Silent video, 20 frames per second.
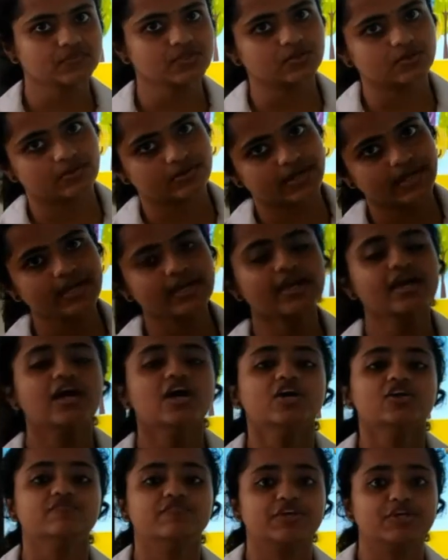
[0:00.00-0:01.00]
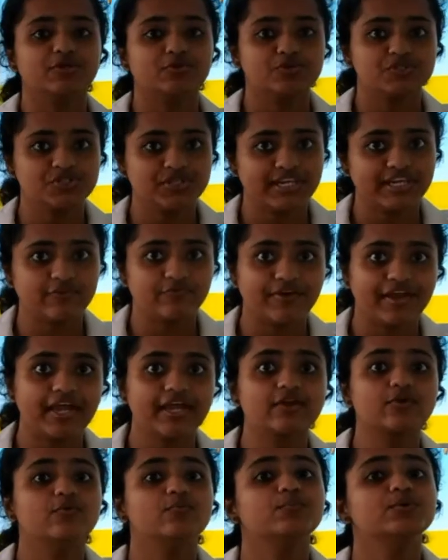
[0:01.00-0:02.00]
Okay, we usually
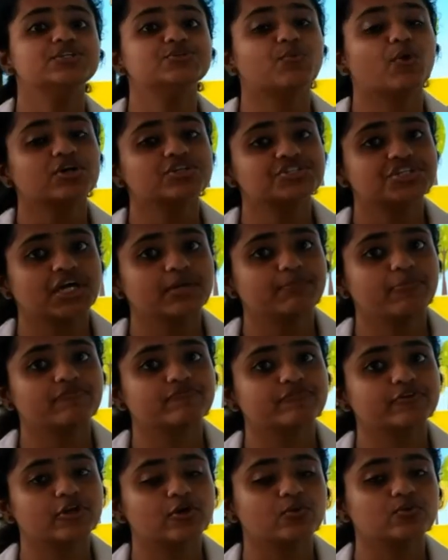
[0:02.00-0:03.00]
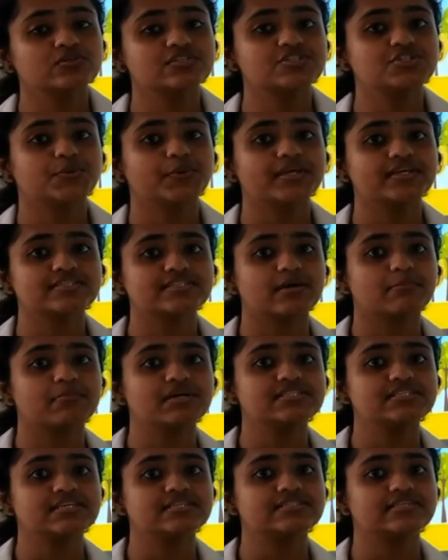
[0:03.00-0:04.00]
wear what type of clothes during summer
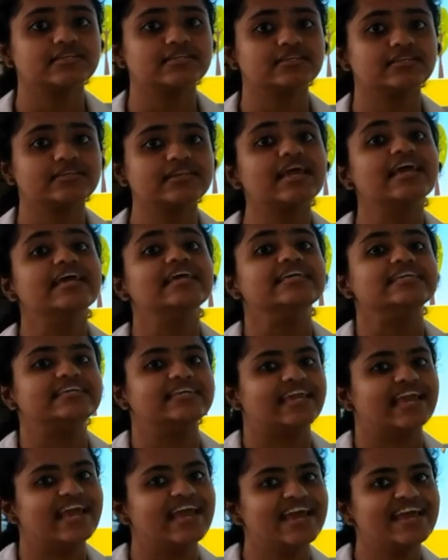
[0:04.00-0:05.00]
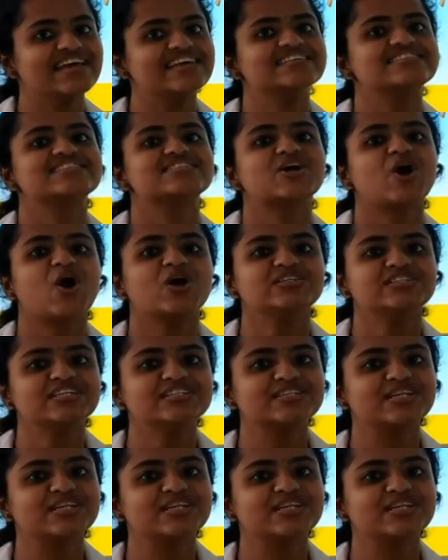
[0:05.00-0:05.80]
season? Yes, cotton